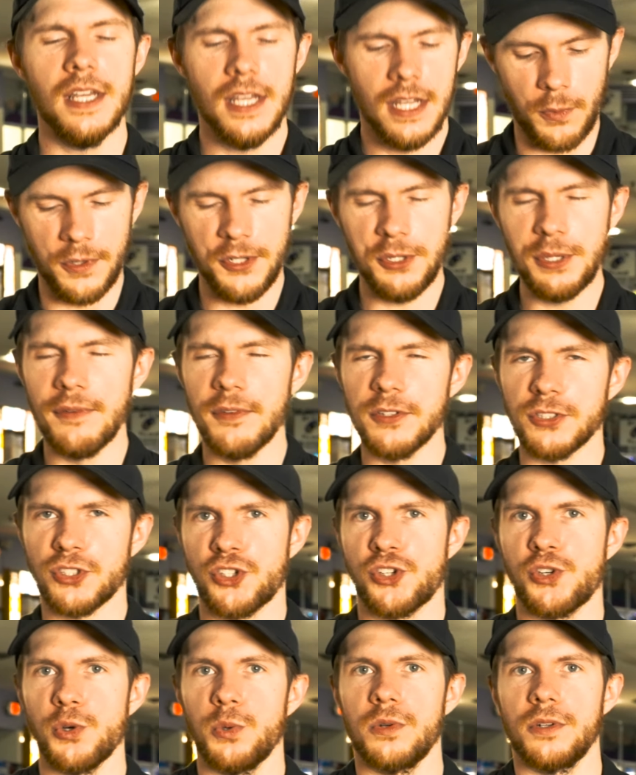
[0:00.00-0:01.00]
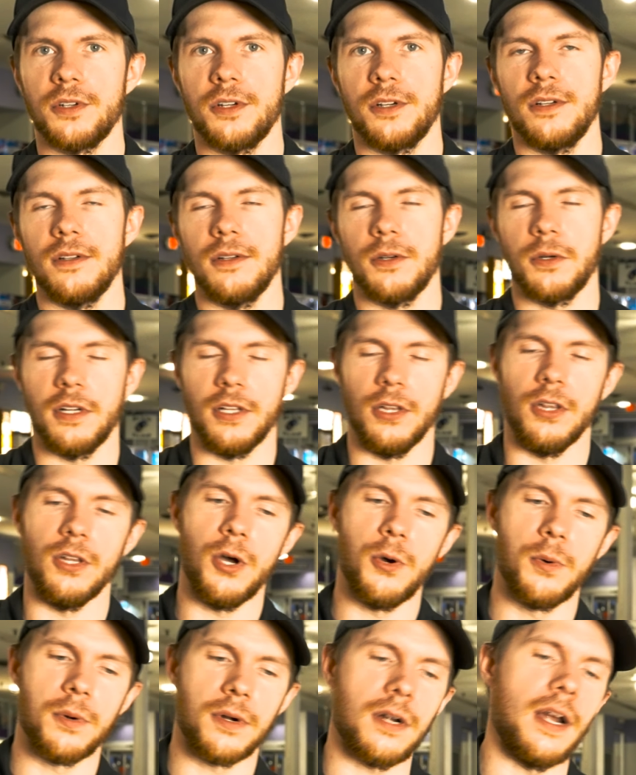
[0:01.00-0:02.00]
When you have a shorter or a
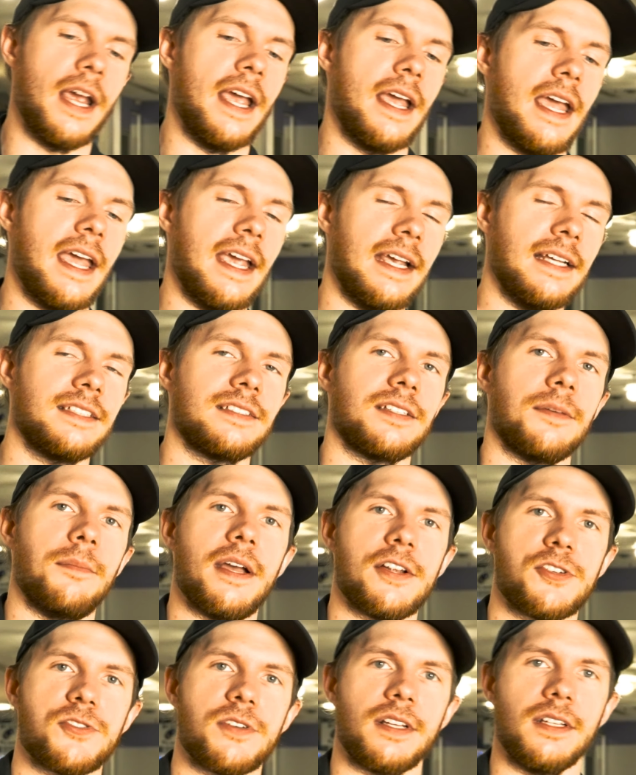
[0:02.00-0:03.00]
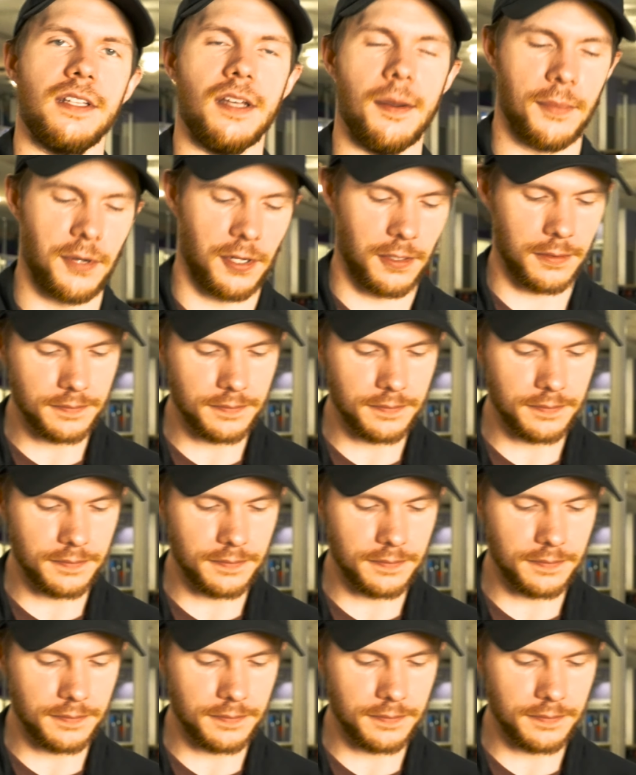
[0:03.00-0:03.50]
lower asymmetric number, a